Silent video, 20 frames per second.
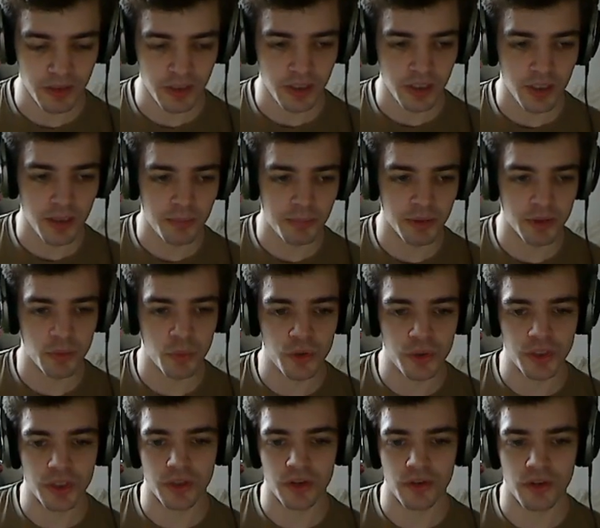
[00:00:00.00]
But what you
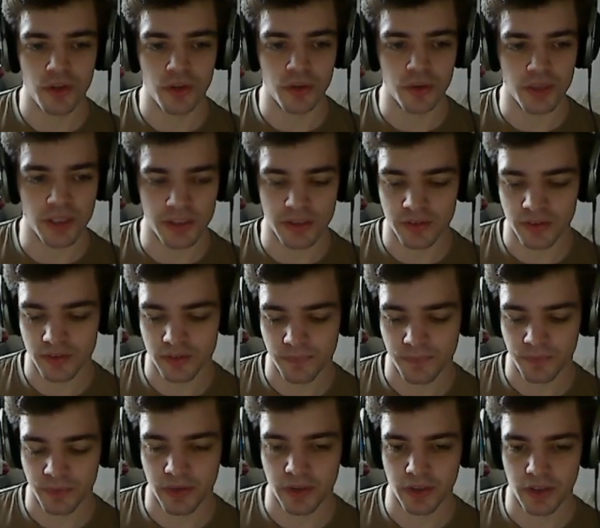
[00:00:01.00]
can do is
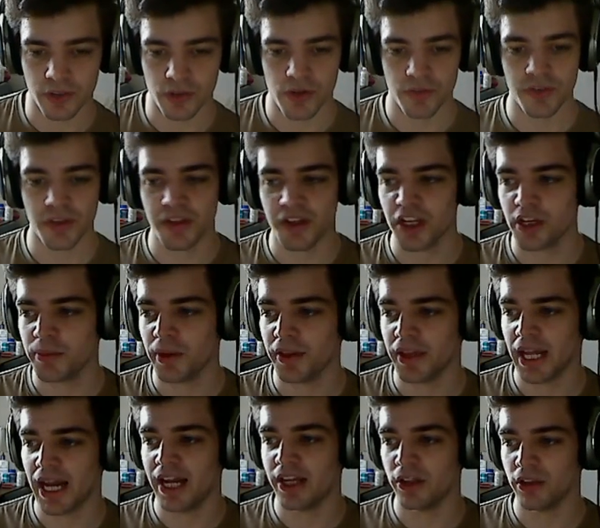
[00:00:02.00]
you have to think about the
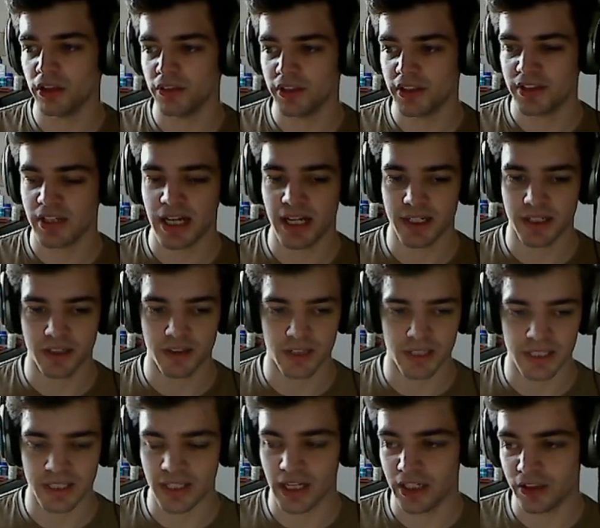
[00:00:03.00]
angle of attack that
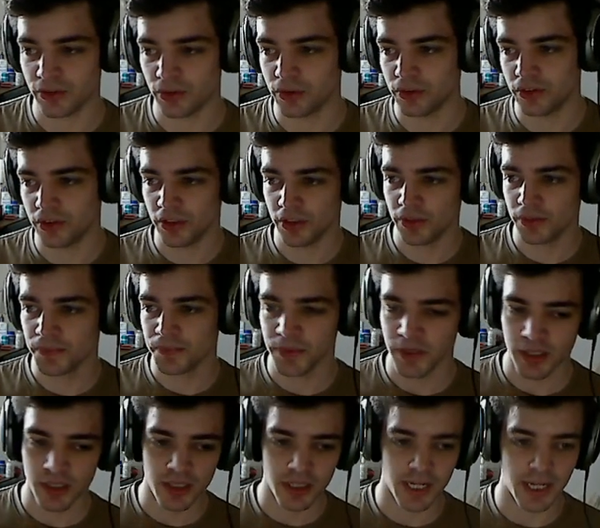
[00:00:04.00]
he has onto you
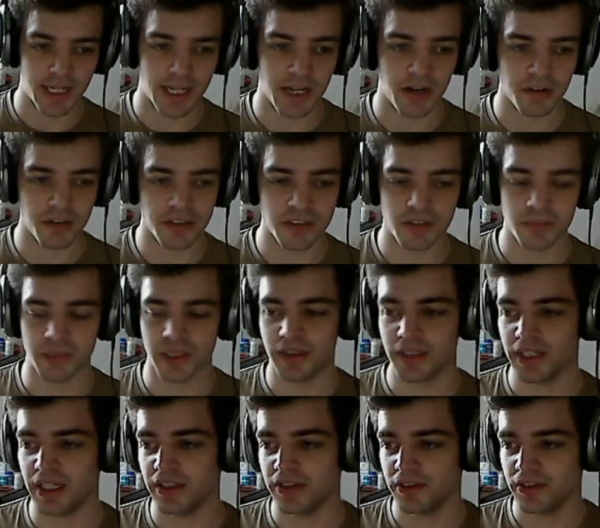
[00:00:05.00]
and how this
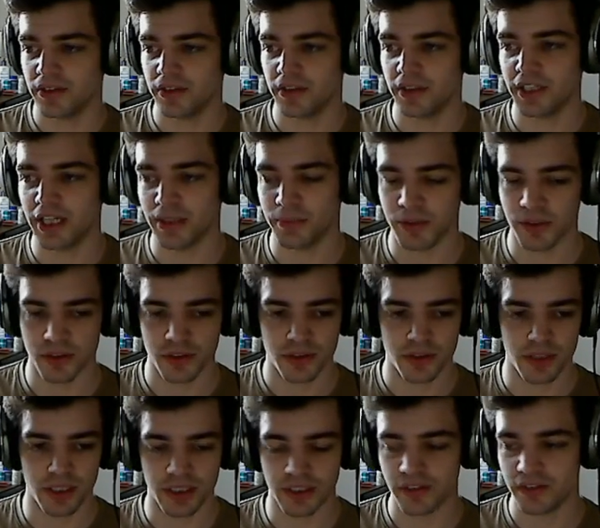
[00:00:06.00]
mitigates the damage
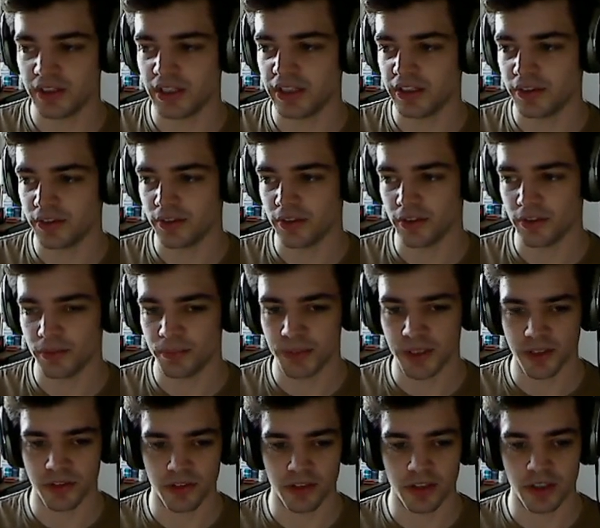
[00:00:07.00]
that he's dealing to you,
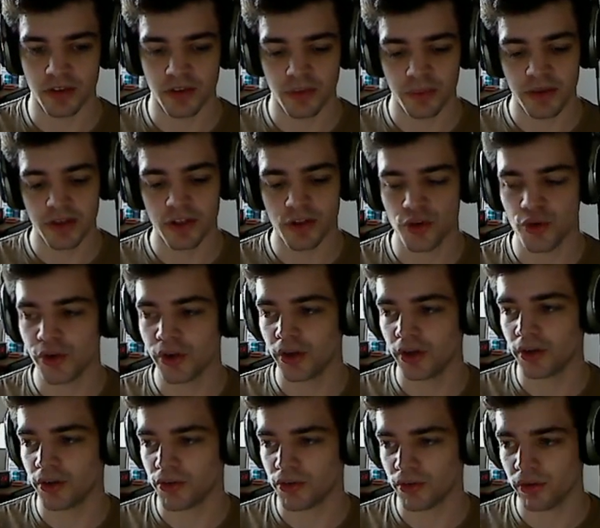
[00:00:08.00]
because it's something that you can
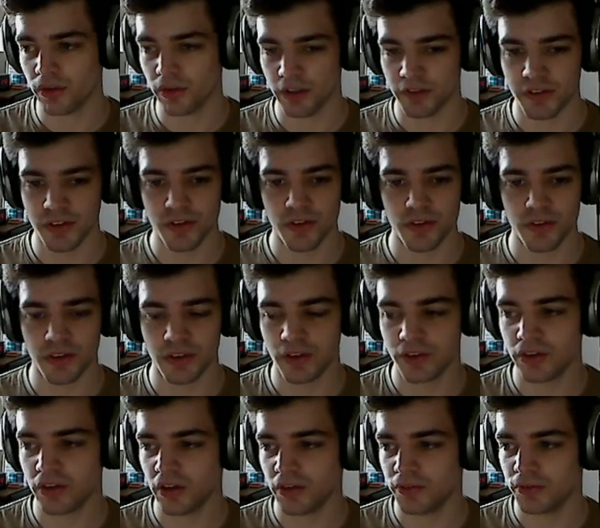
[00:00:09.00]
control. If he's using a
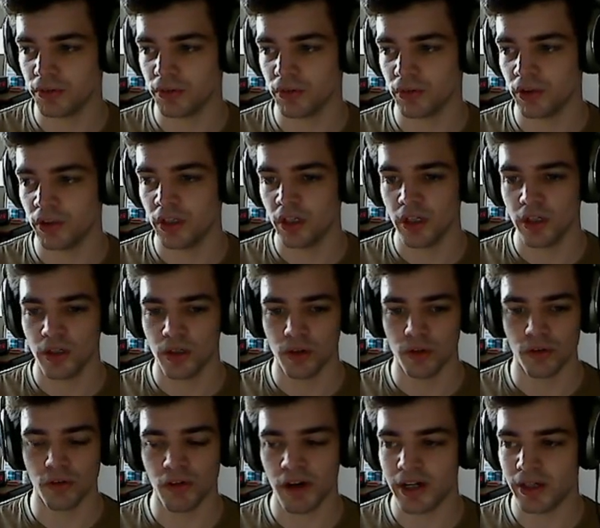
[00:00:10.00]
shaft or a
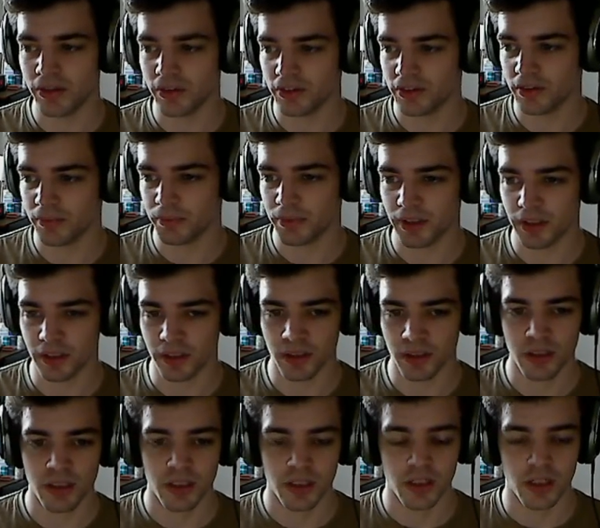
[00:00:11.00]
rail or something,
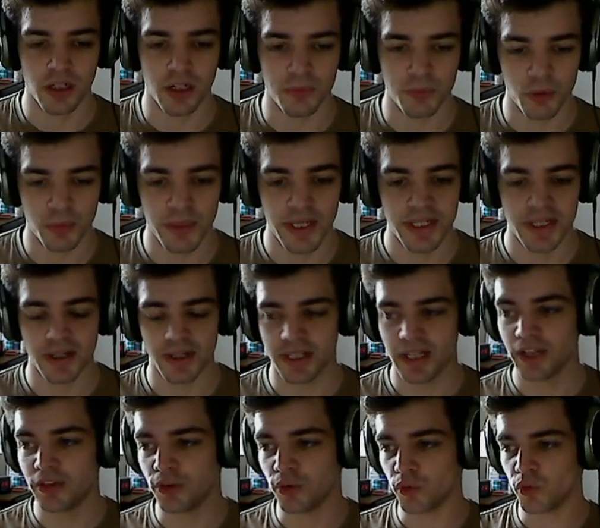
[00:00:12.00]
you're making the
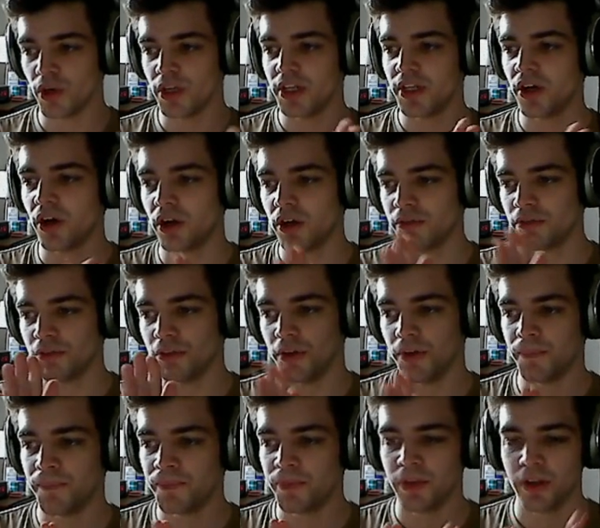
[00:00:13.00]
angle really hard for
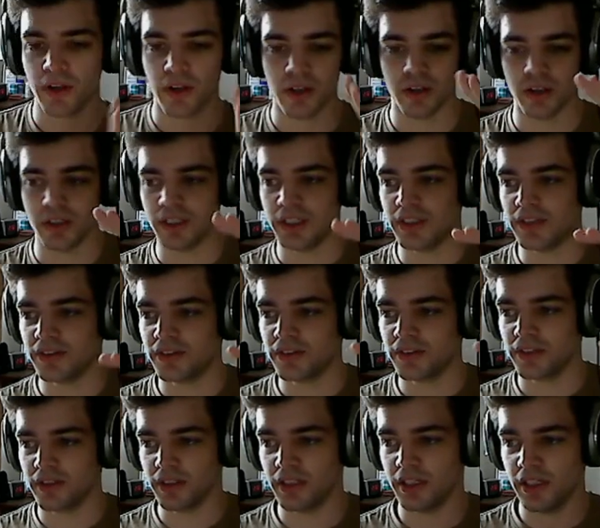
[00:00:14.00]
him. Like he's
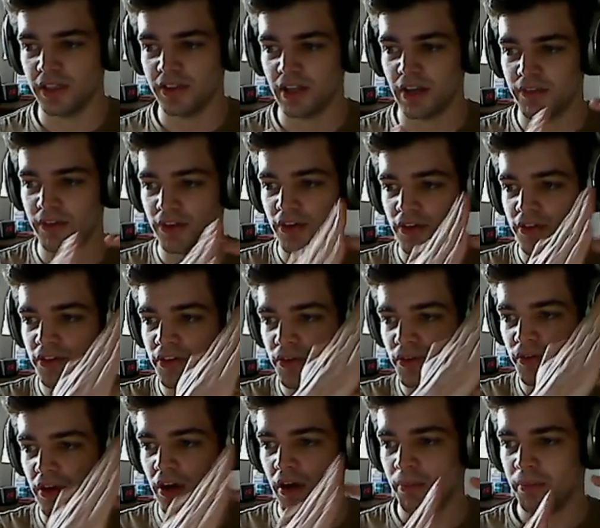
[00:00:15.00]
having to shoot
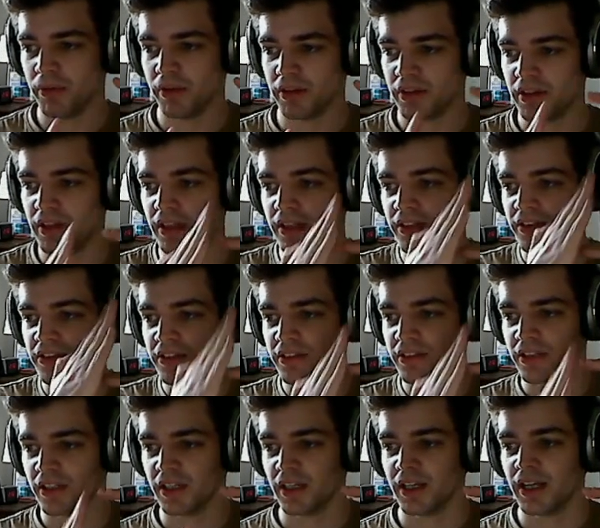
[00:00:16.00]
up like this
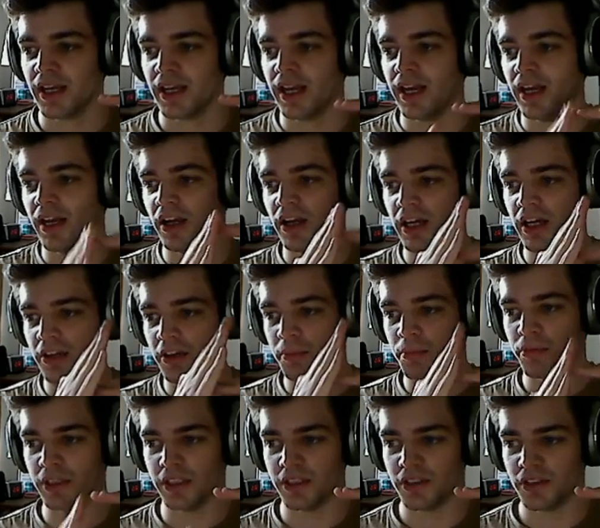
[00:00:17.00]
at the
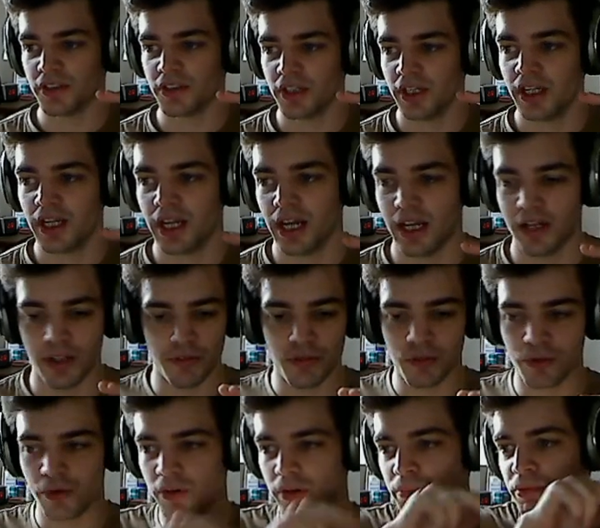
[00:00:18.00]
bridge, and if you're
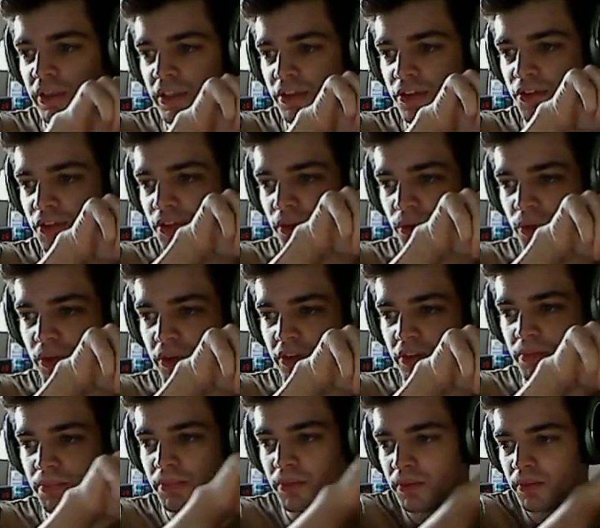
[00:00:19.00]
on the bridge you can always
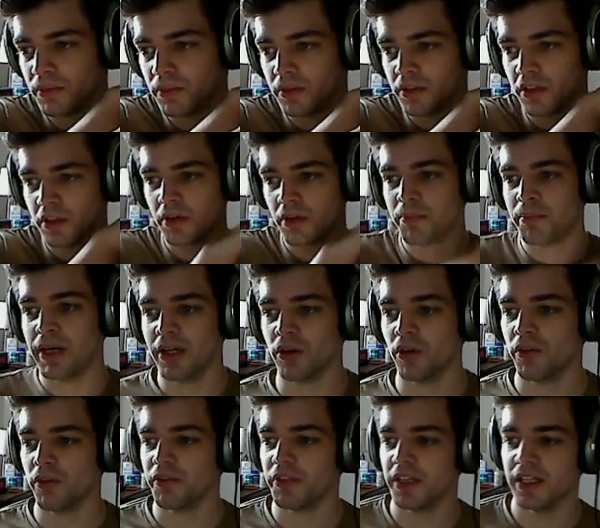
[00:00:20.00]
duck back
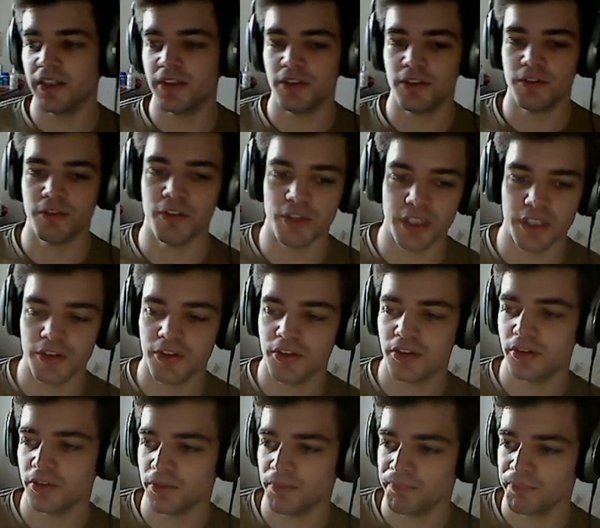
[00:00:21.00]
off the edge if you need
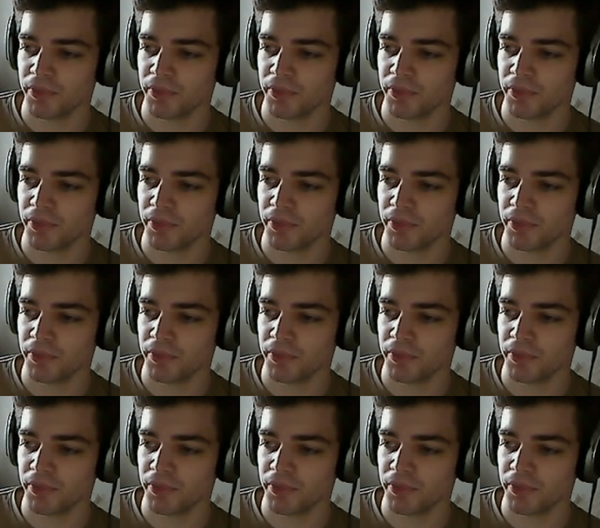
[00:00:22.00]
to.